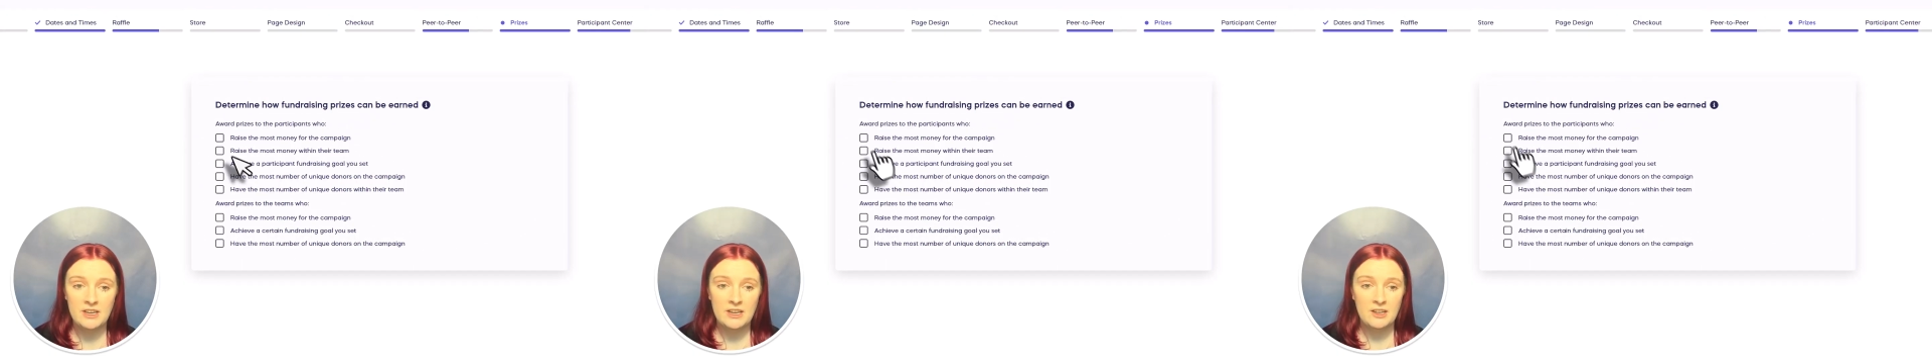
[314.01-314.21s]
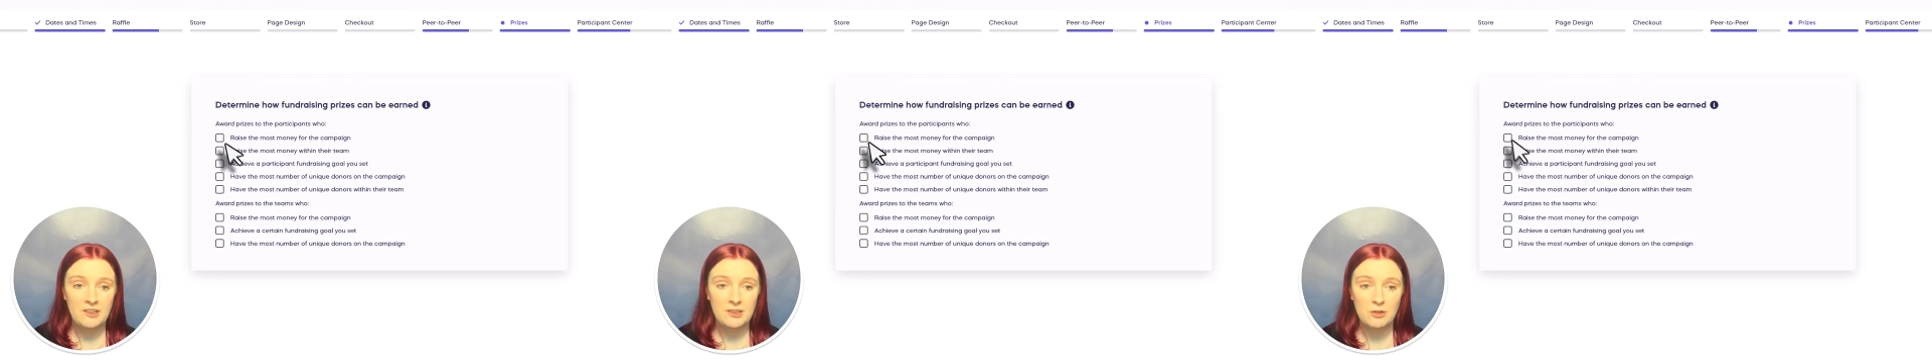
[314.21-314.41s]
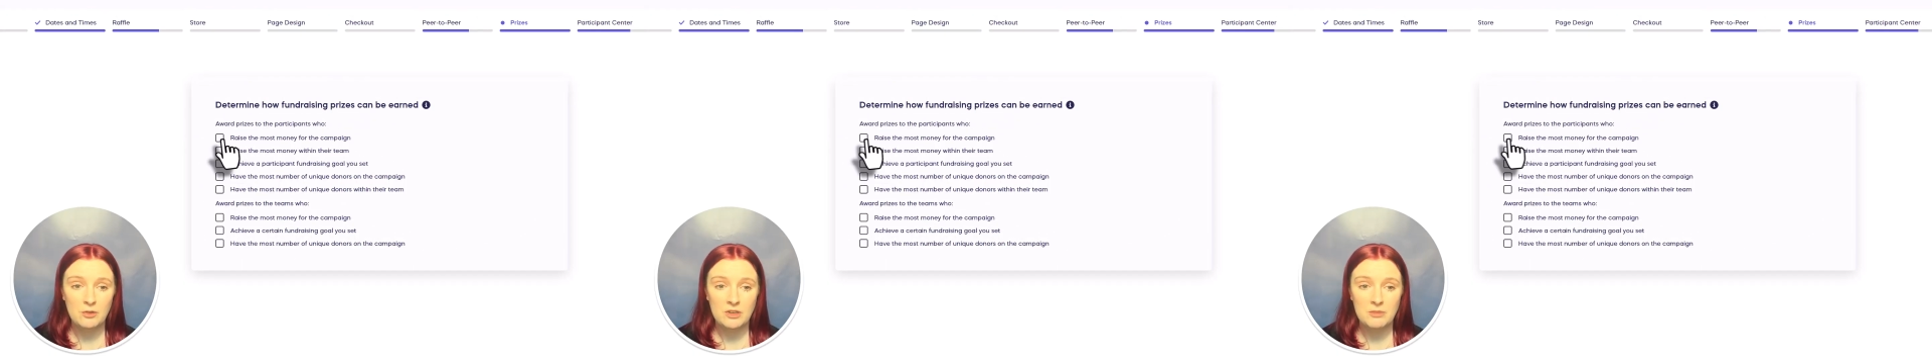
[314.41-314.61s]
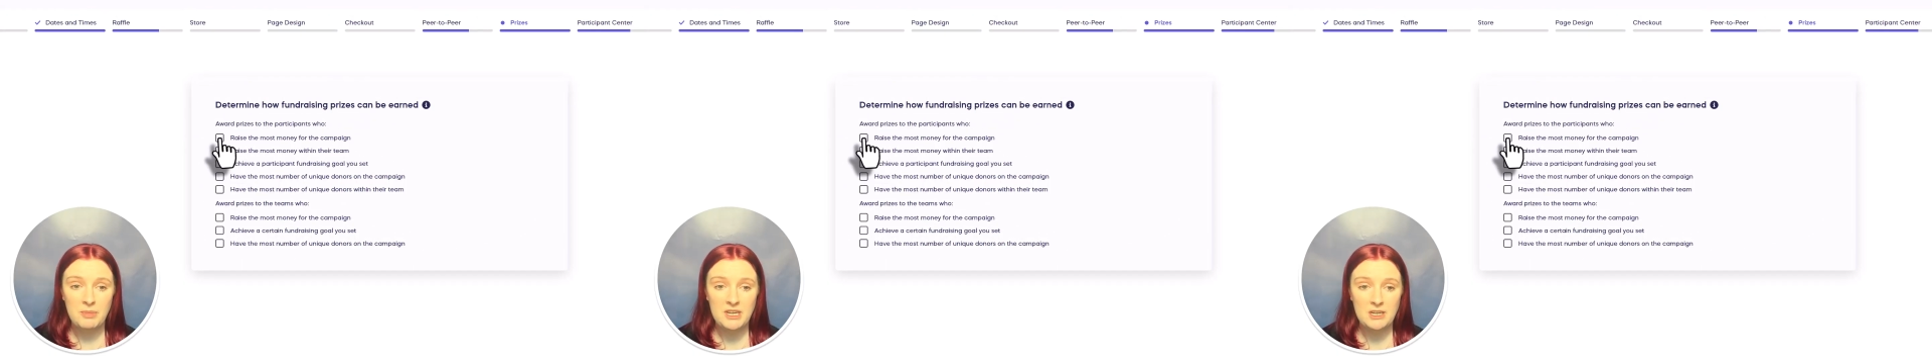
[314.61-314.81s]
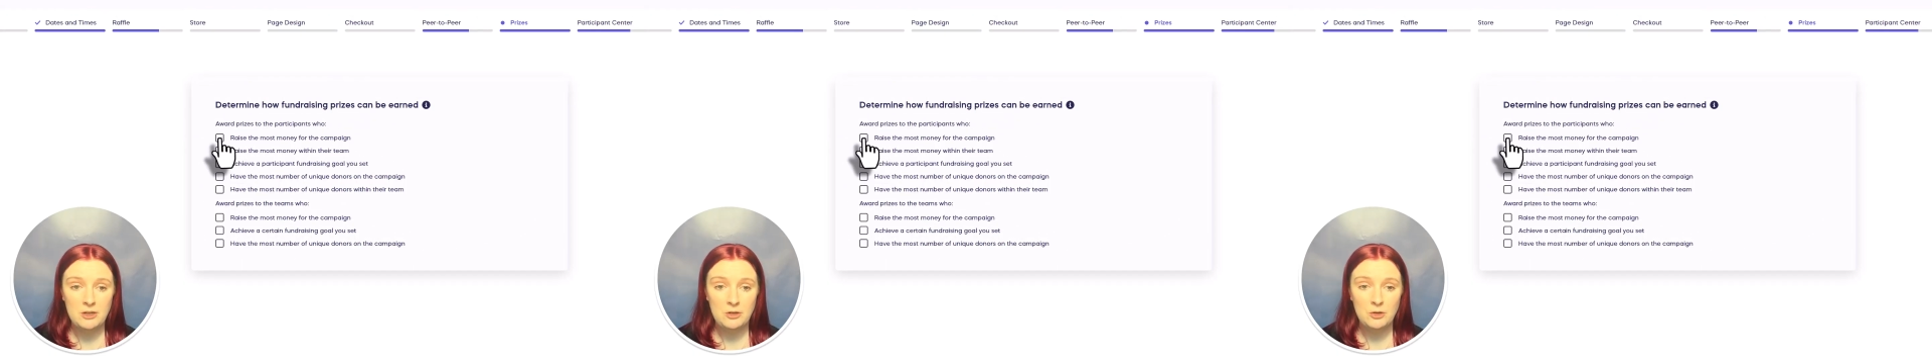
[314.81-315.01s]
So it could
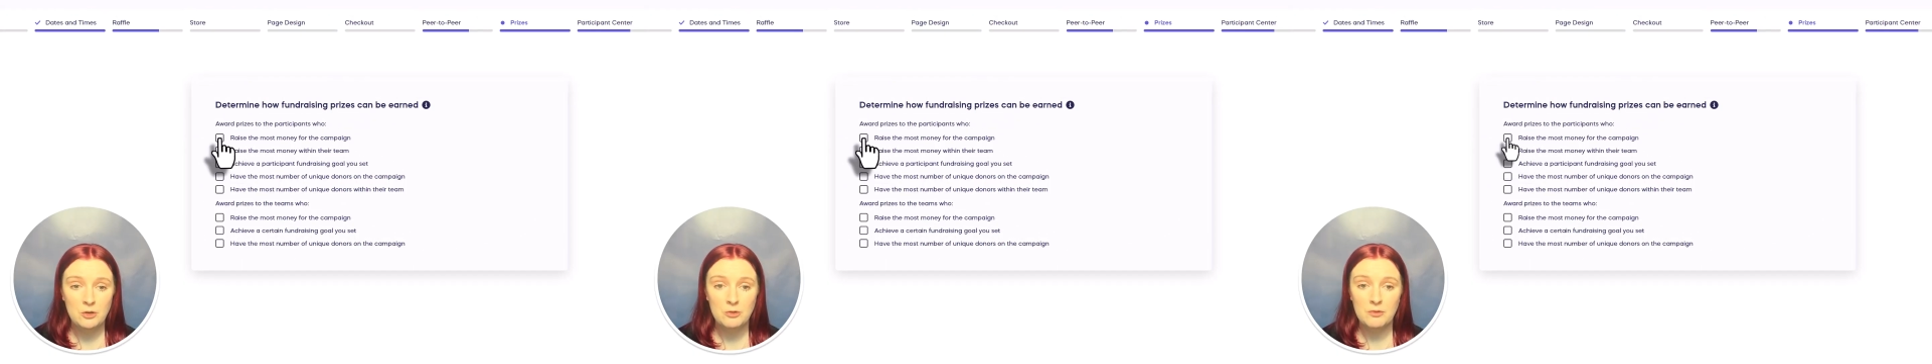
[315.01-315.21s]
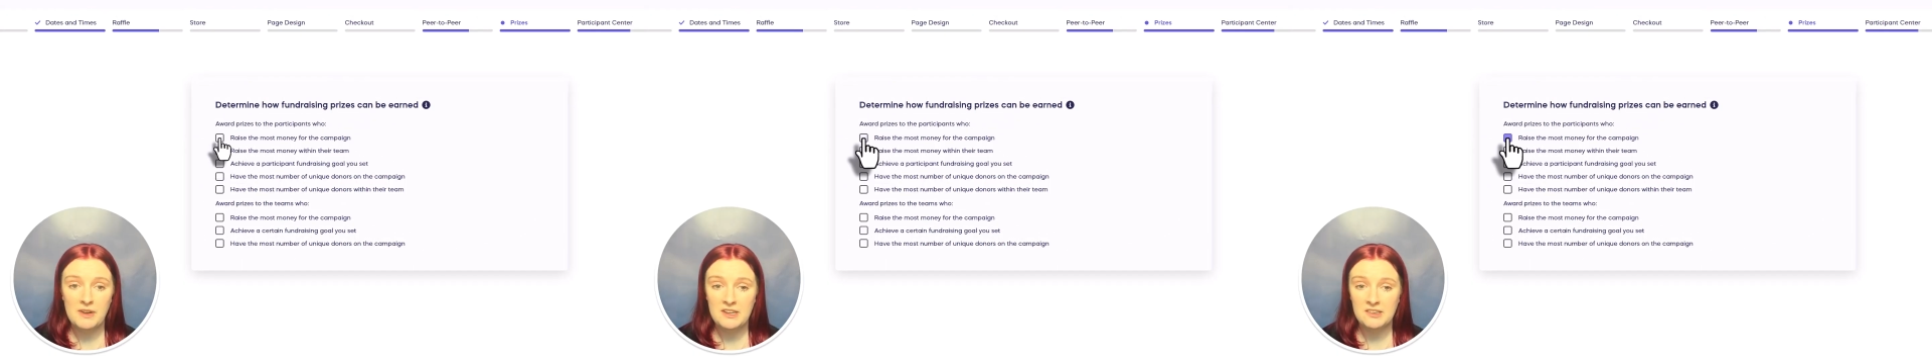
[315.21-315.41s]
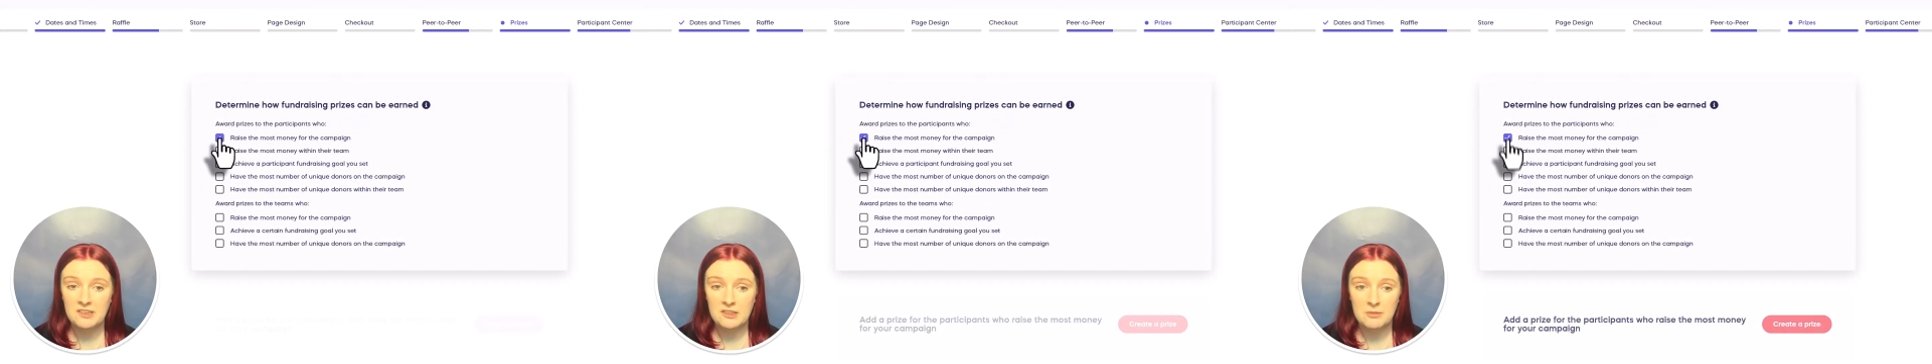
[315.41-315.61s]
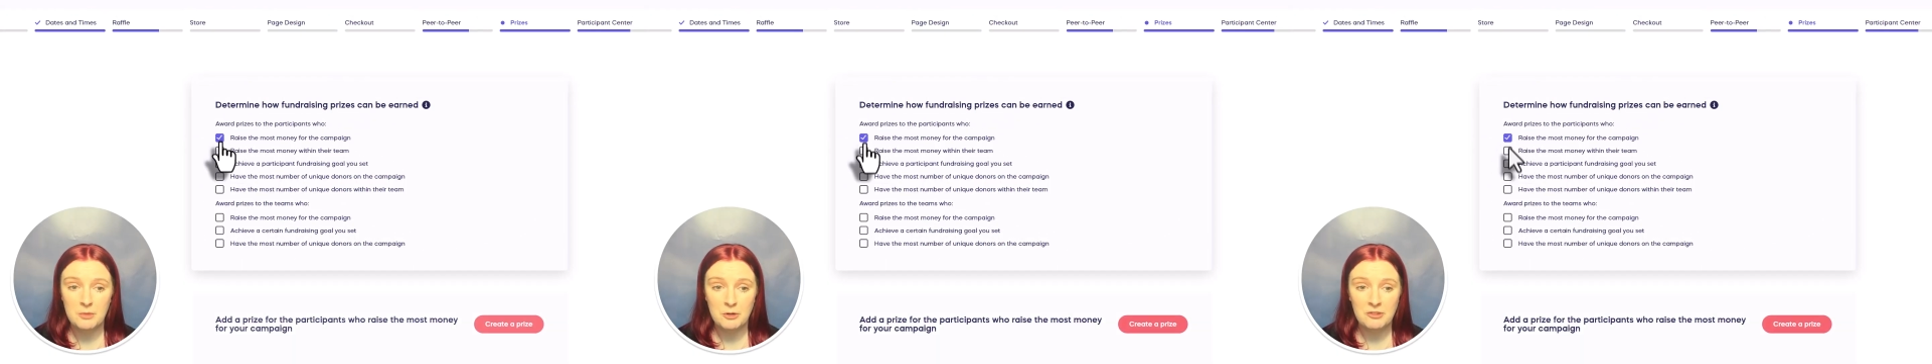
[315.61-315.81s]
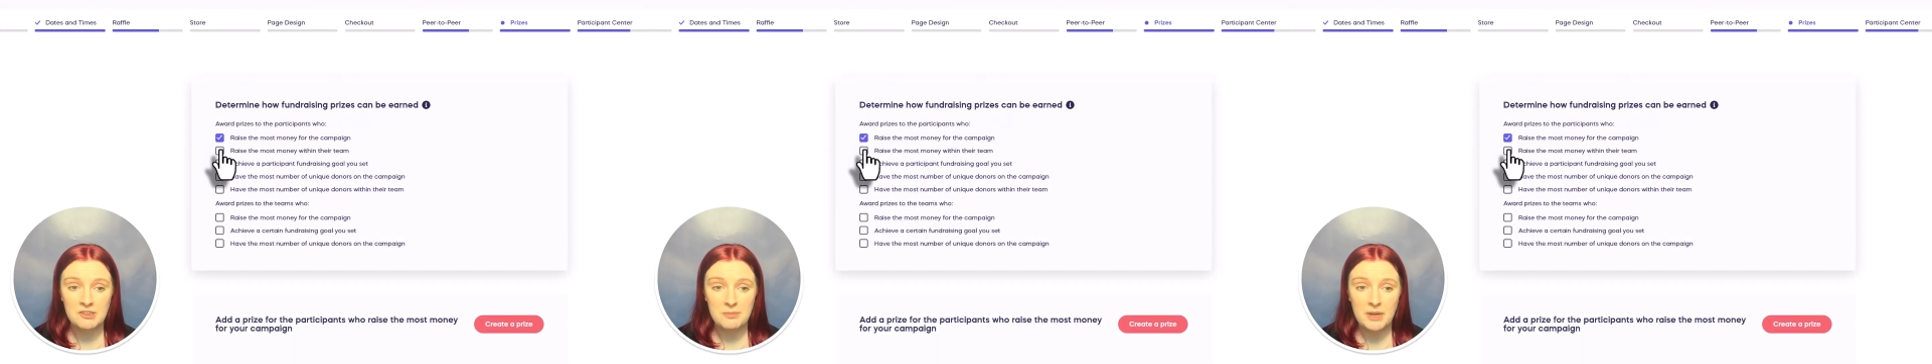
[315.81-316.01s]
be who raises the
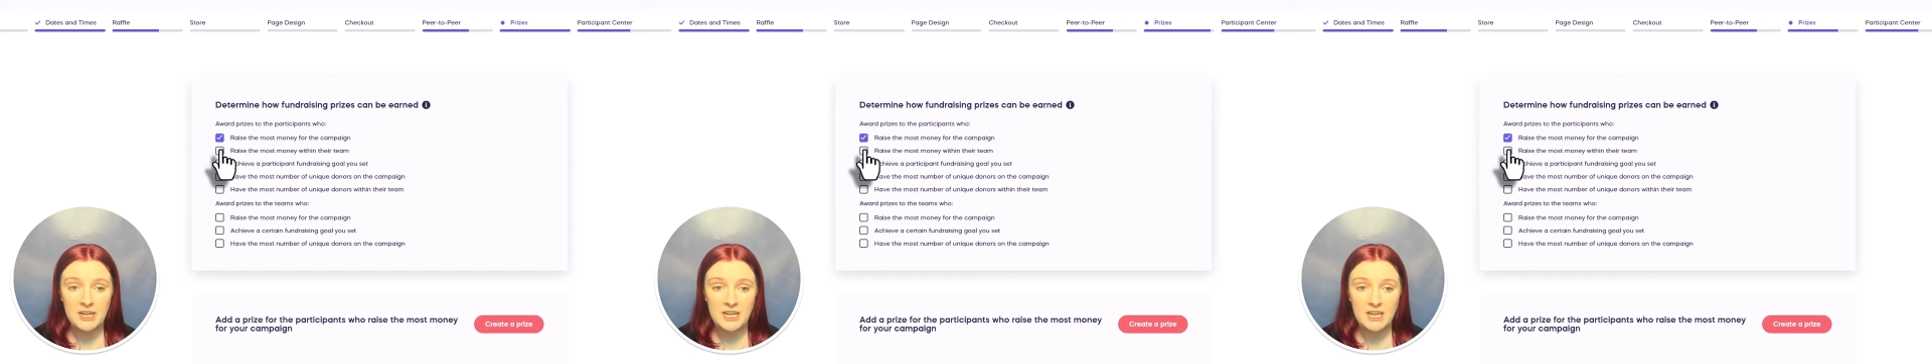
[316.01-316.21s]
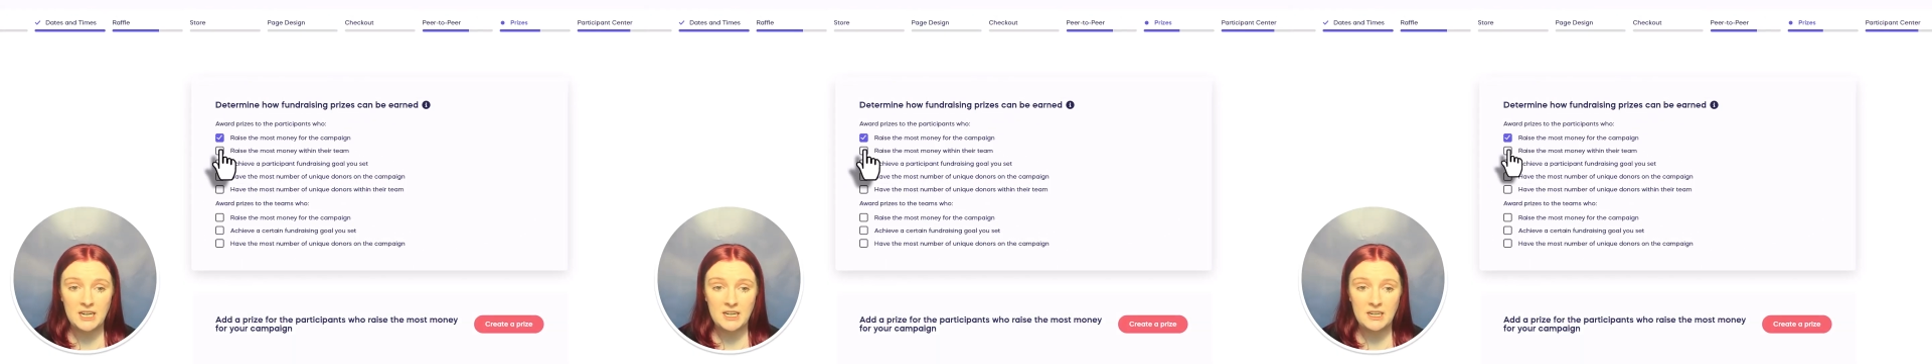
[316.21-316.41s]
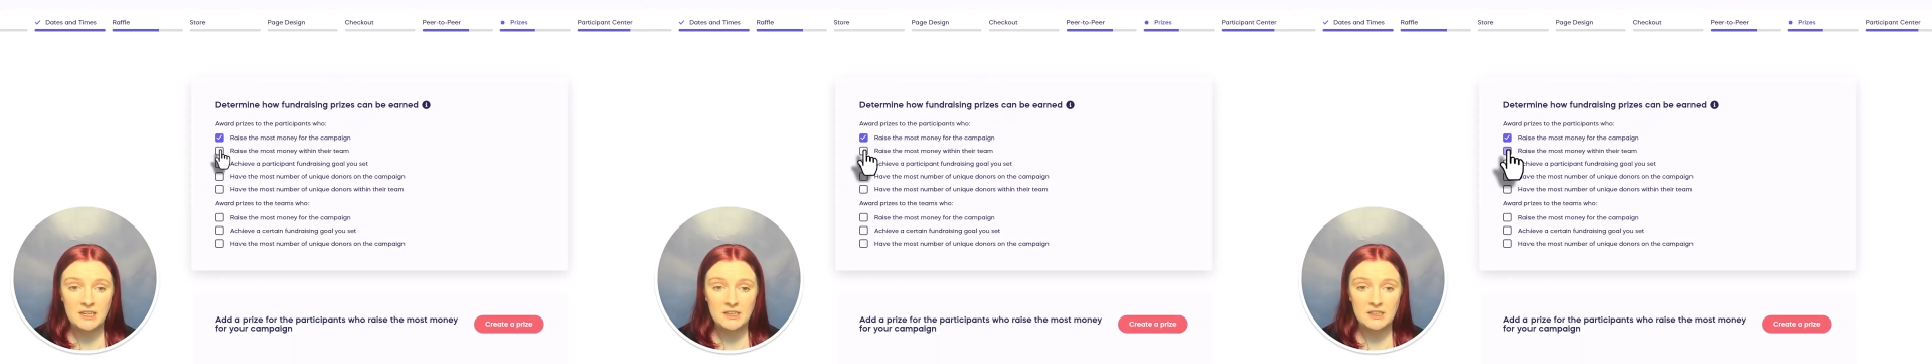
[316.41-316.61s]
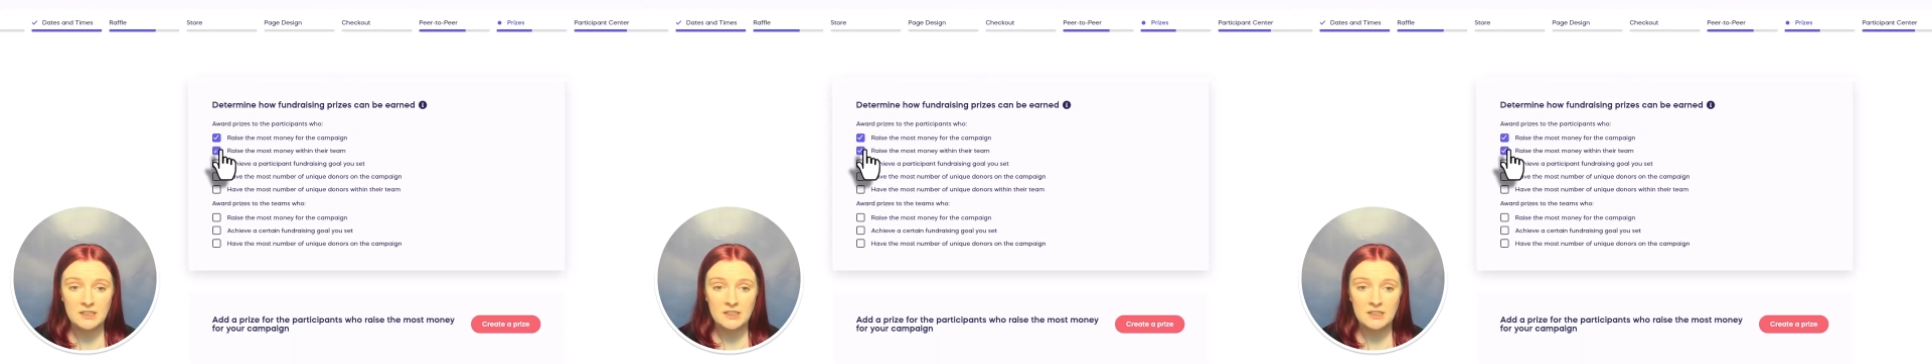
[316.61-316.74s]
most money,